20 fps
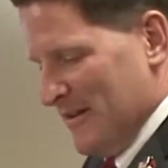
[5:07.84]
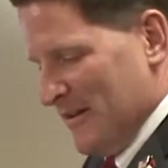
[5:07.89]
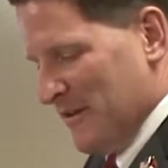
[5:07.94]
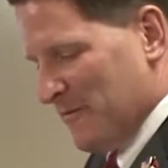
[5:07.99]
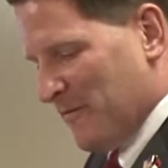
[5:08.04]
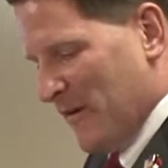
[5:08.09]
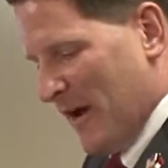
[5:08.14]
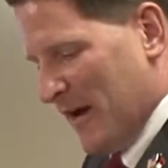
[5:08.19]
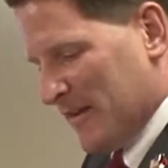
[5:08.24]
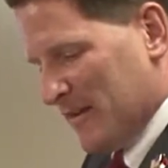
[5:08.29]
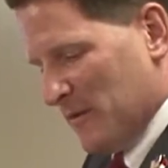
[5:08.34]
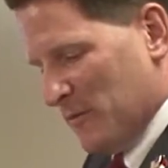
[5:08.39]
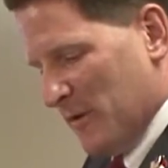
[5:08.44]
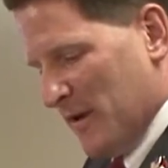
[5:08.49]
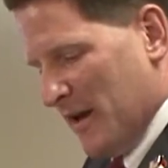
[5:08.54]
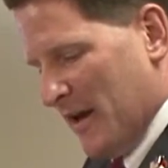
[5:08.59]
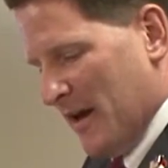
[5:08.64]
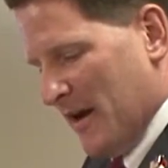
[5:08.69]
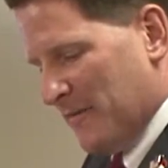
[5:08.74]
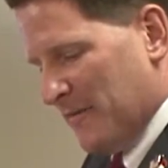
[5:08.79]
the fact that
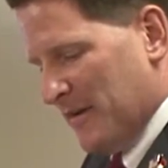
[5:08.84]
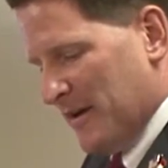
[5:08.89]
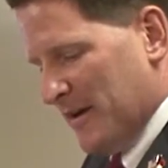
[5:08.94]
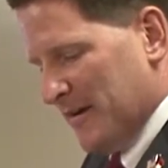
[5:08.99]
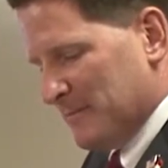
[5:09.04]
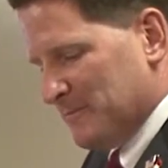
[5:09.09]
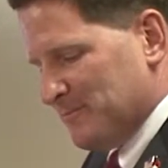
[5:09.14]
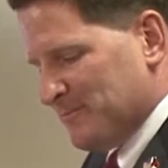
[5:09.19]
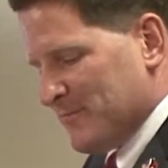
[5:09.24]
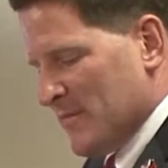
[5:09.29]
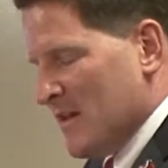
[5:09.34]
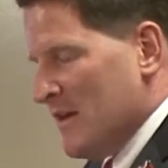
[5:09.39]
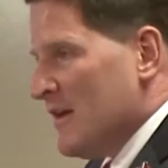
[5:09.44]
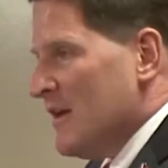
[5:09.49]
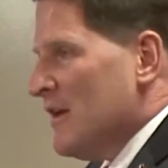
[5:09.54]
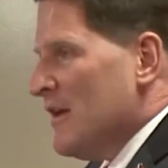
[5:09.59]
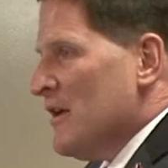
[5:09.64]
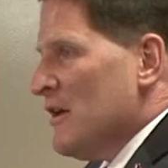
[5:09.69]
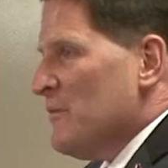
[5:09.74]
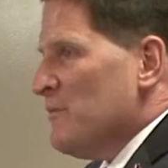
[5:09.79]
we have him.
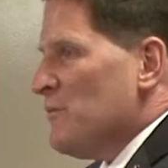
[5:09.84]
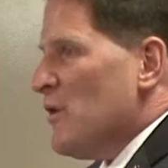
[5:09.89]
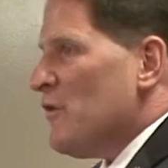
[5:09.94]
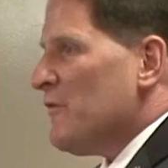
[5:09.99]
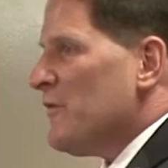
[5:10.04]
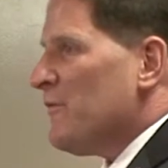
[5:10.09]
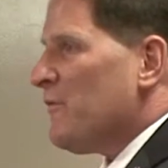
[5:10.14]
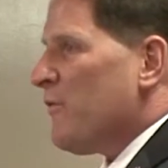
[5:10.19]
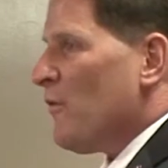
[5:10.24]
Moving